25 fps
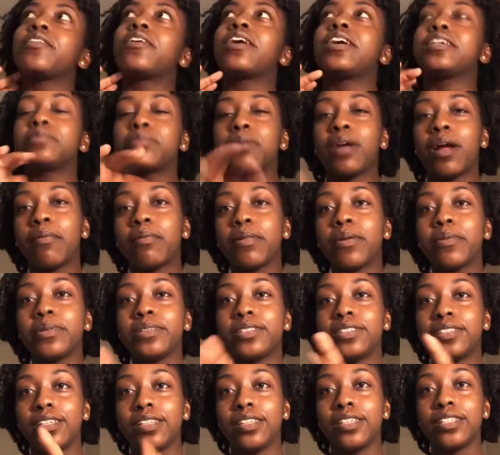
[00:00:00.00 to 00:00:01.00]
You guys probably
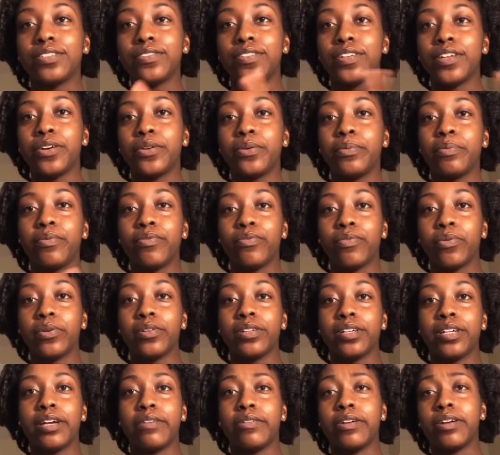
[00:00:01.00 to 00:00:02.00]
would see this video before
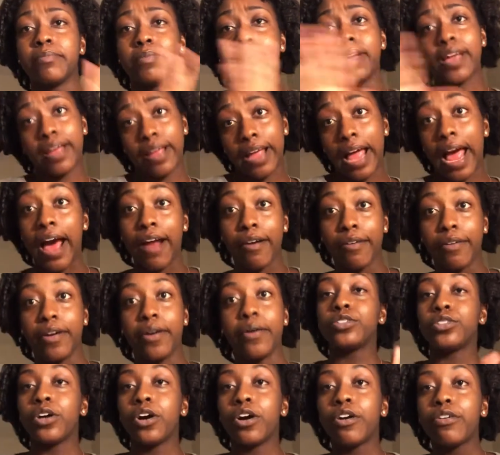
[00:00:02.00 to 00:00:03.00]
they get ready to meet. I don't know.
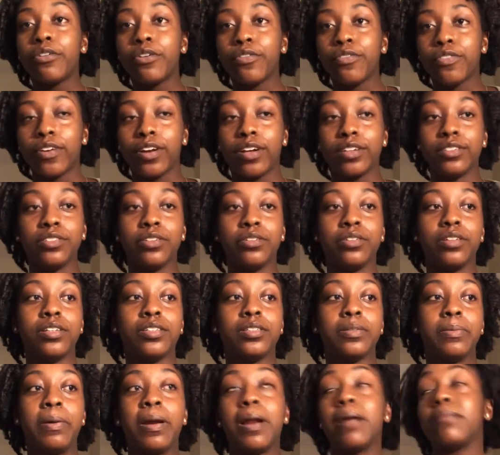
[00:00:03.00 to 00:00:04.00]
So I don't know if you guys know
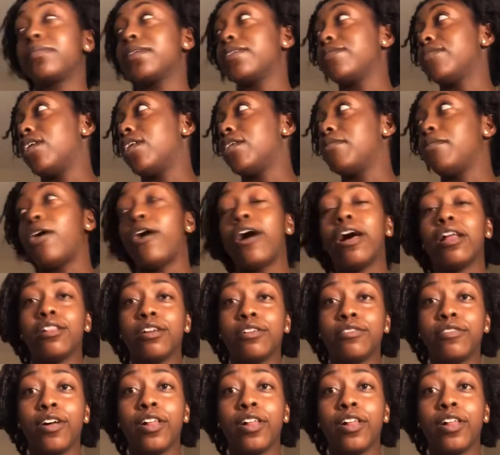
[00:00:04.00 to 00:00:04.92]
this, but I play volleyball. I love